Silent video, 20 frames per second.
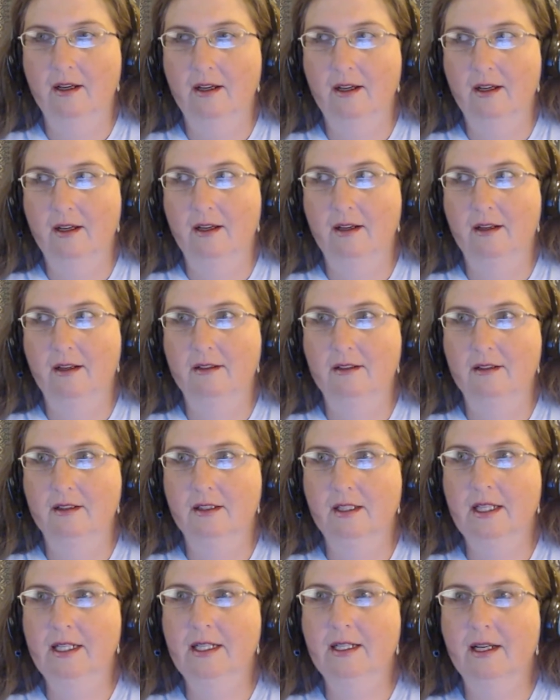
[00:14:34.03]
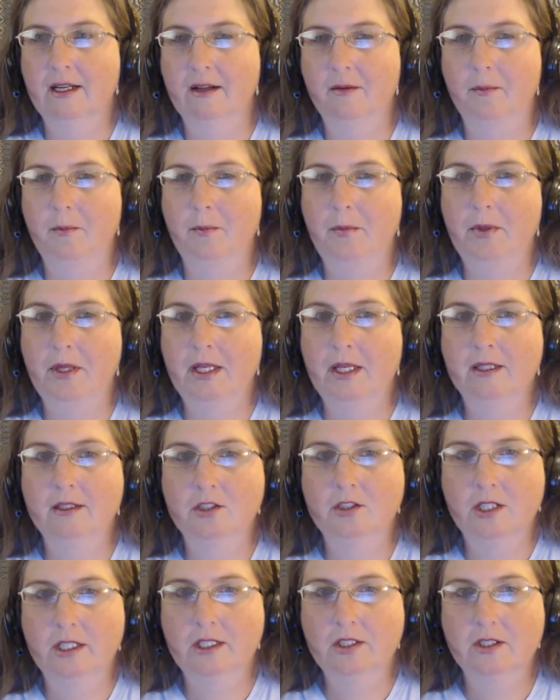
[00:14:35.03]
any kind of
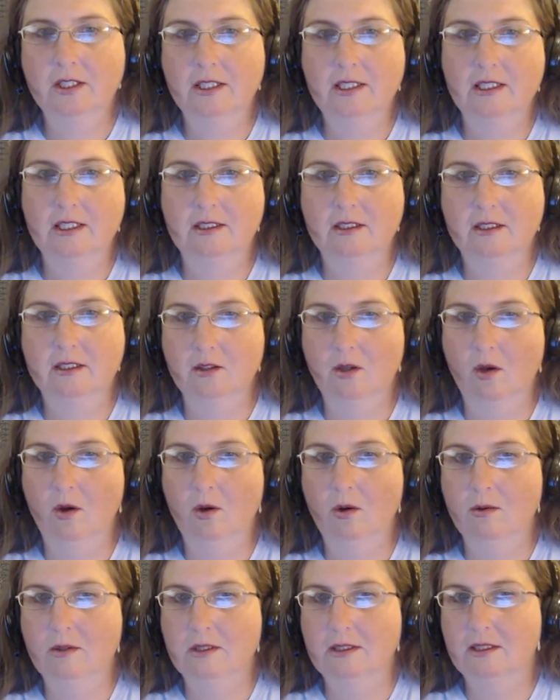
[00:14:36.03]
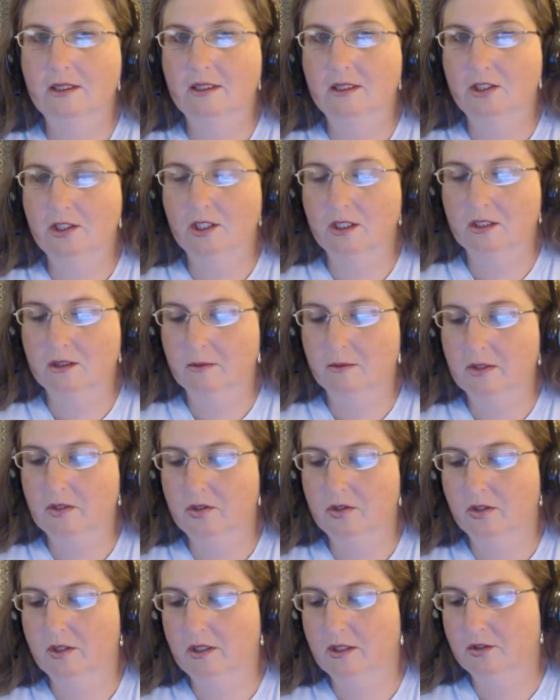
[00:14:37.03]
big change like this is always an adjustment.
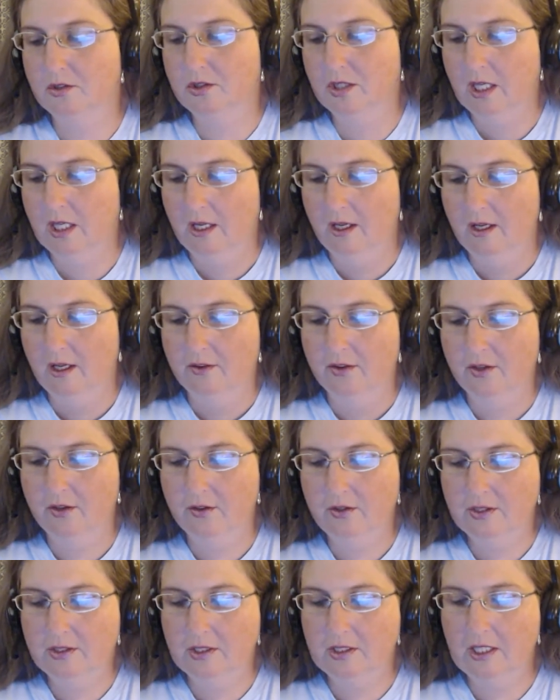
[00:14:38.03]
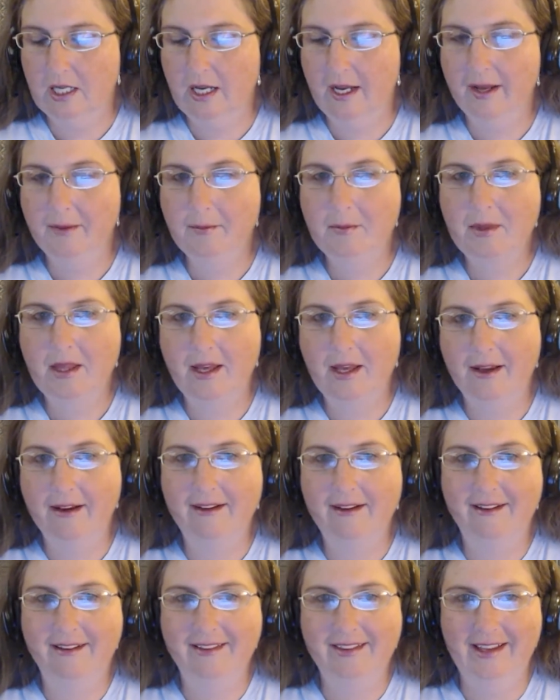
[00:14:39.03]
So there is a time
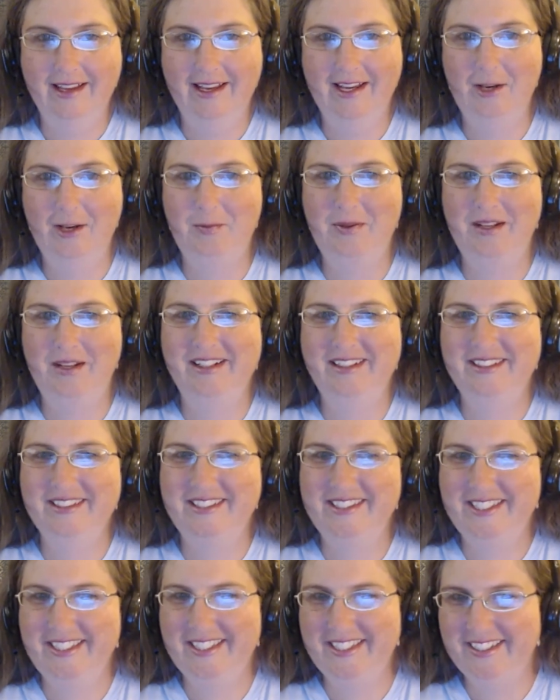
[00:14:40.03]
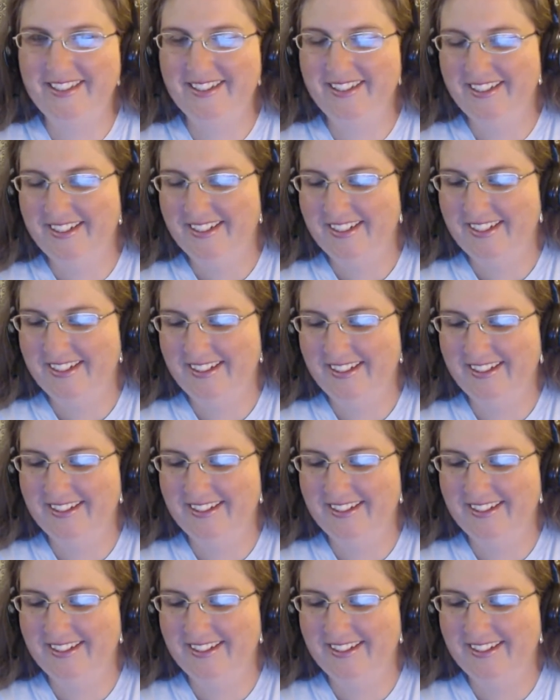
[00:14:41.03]
lag on the happiness here.